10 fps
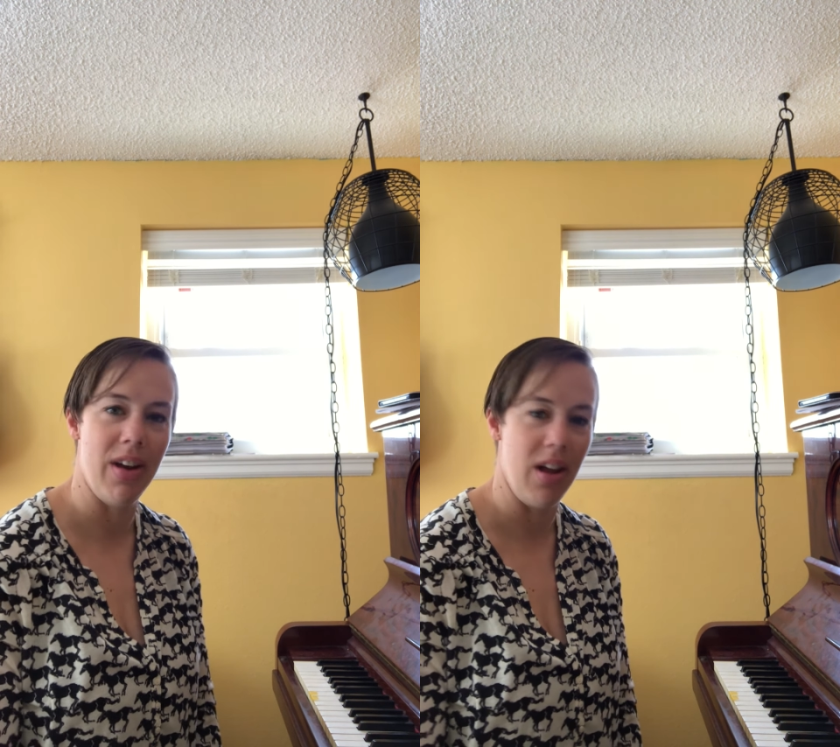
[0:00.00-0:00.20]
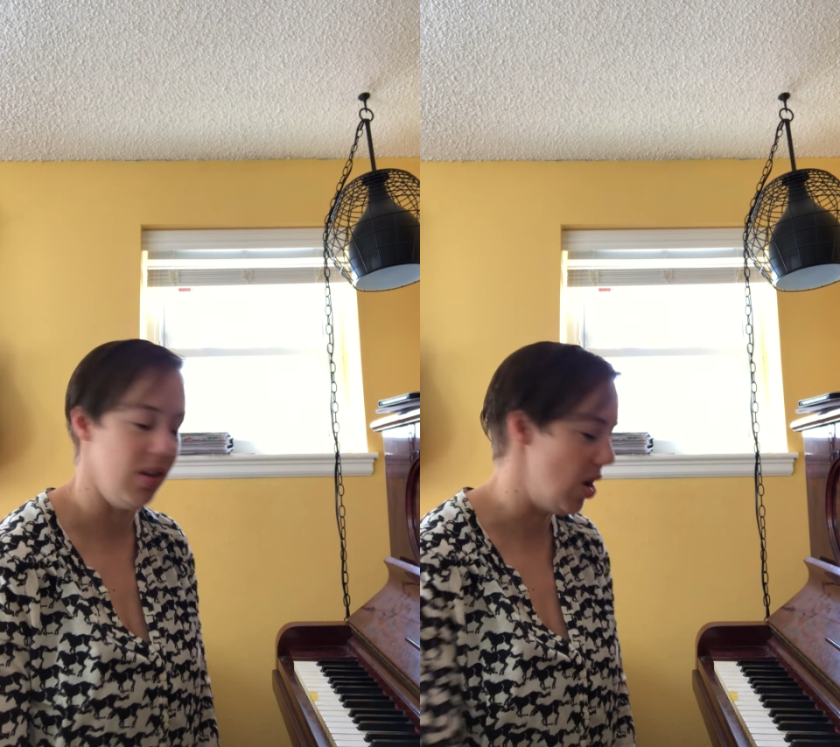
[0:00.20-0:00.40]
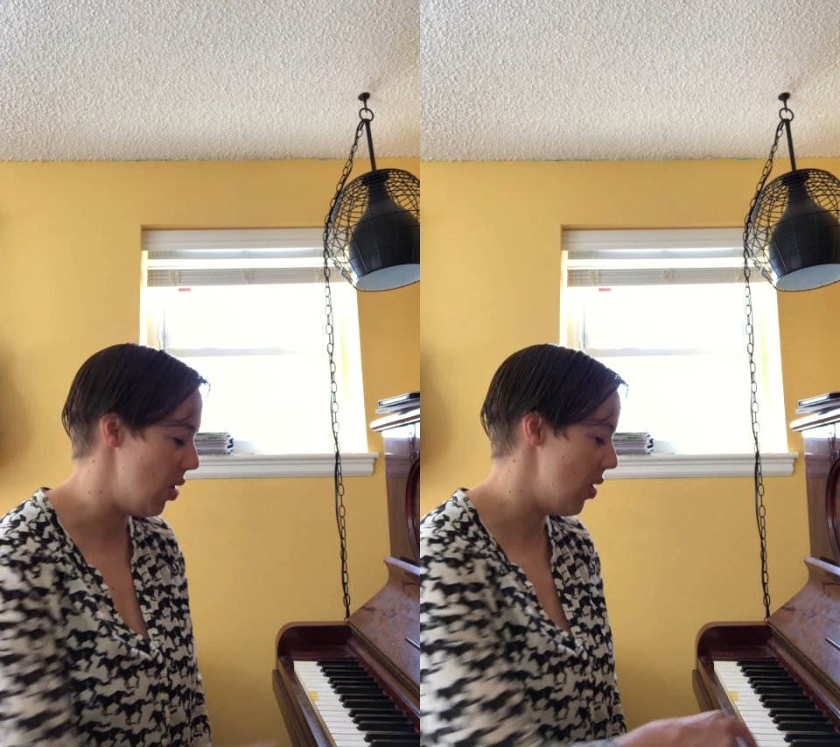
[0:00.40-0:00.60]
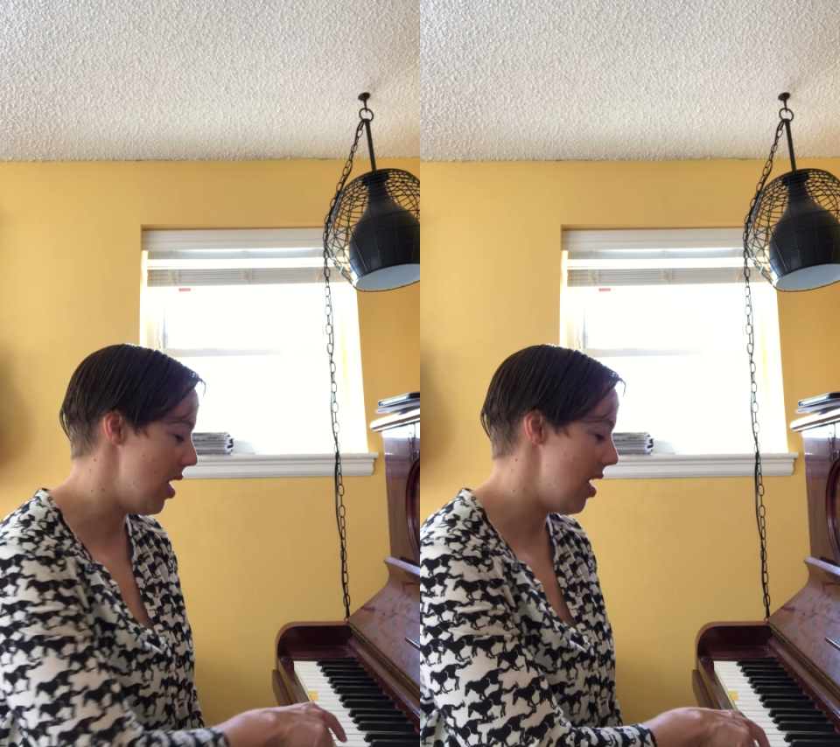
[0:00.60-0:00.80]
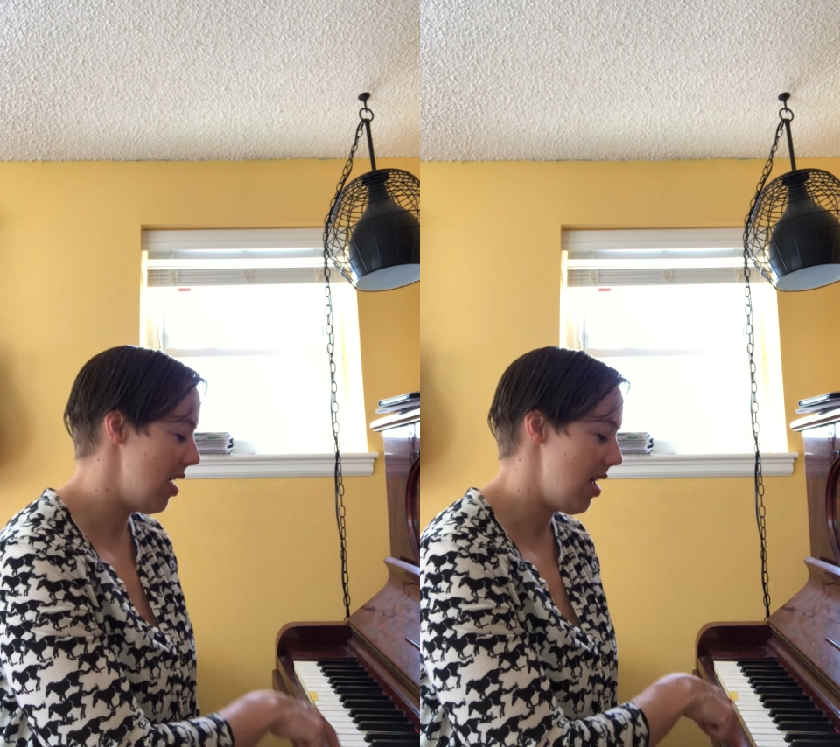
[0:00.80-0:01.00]
a low
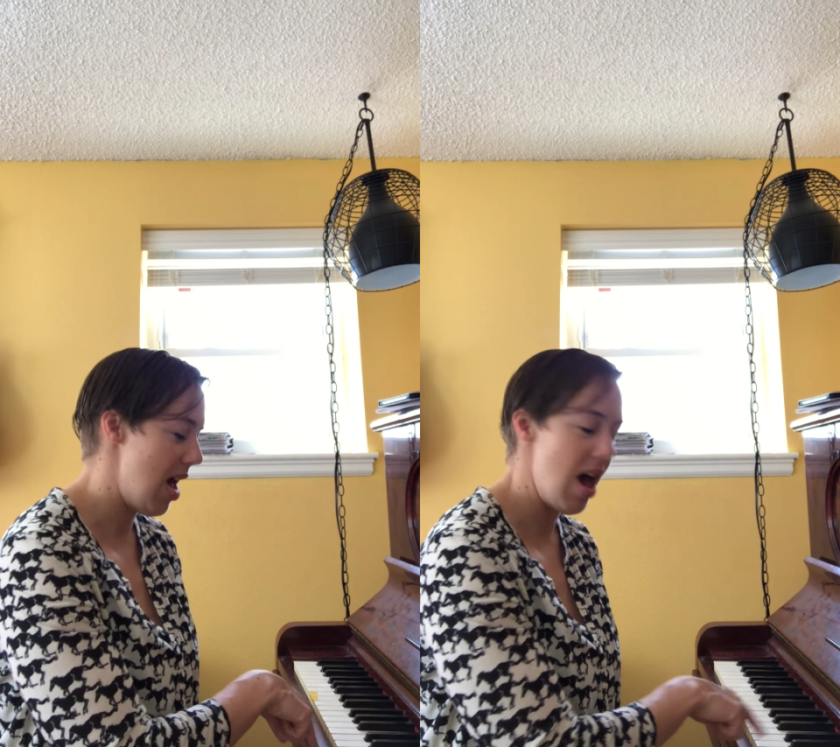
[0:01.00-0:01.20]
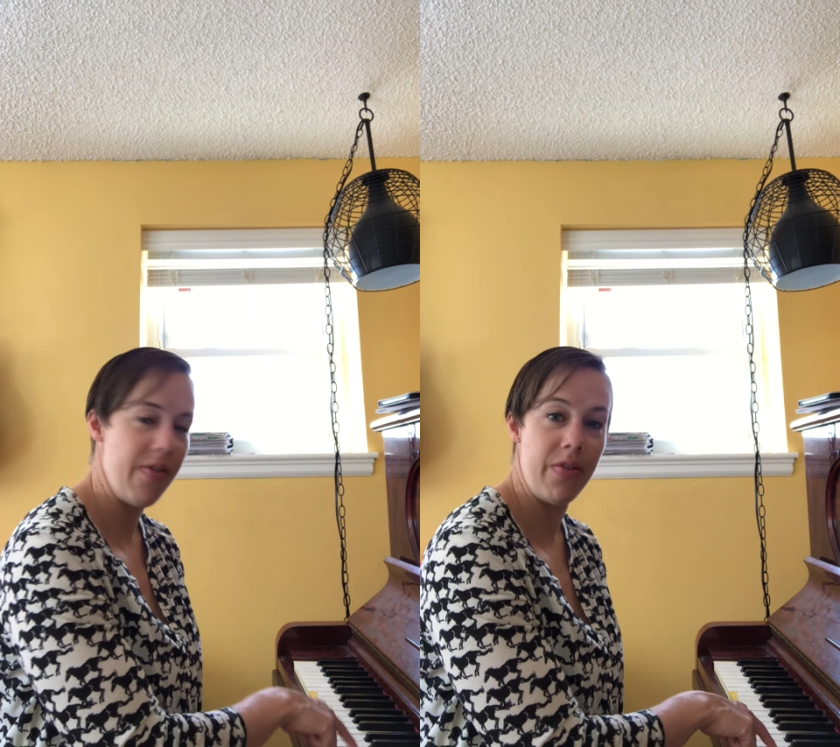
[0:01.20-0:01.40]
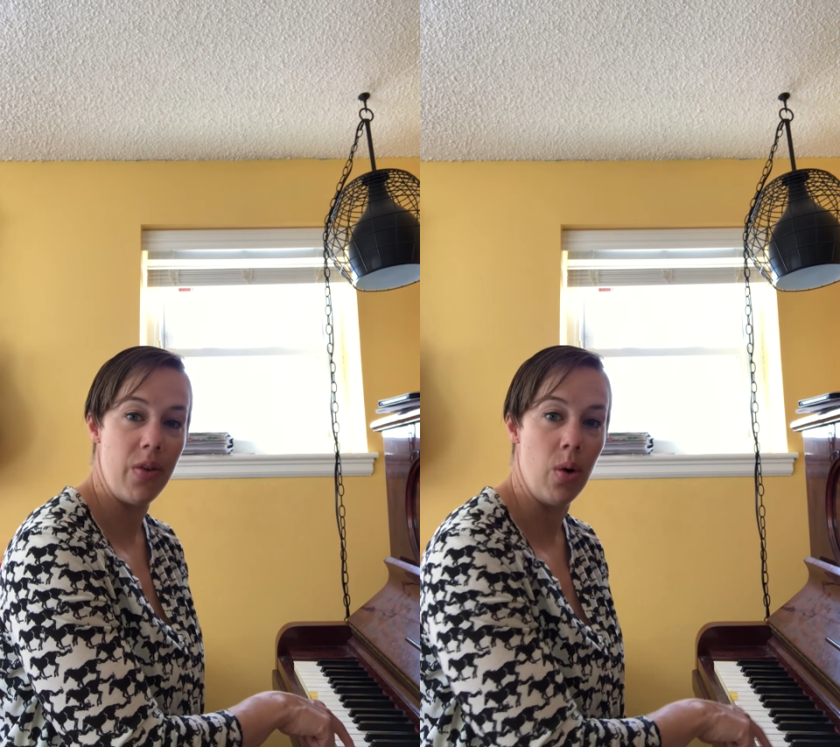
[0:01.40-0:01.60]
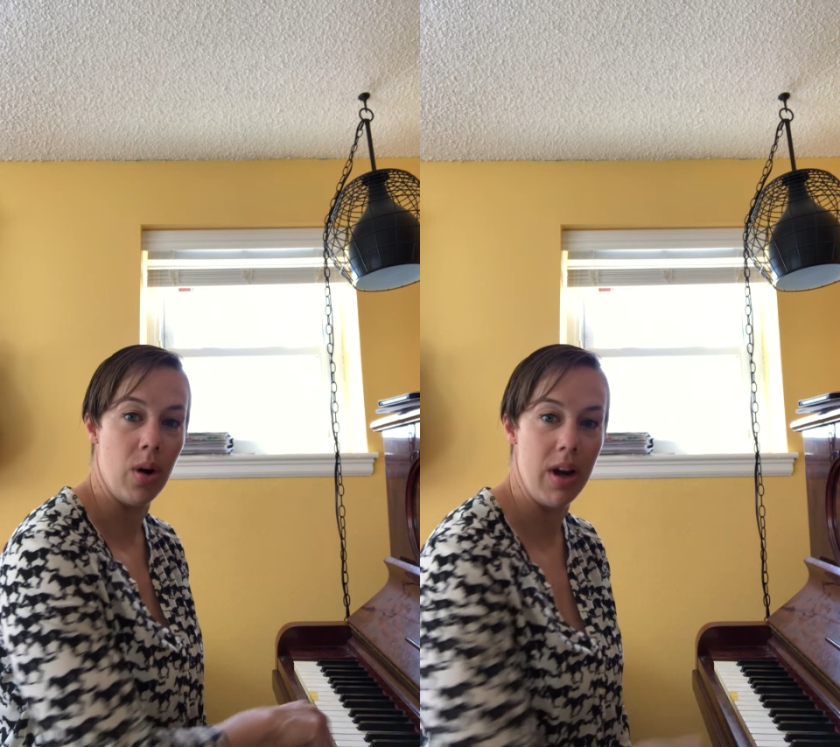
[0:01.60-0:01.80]
F or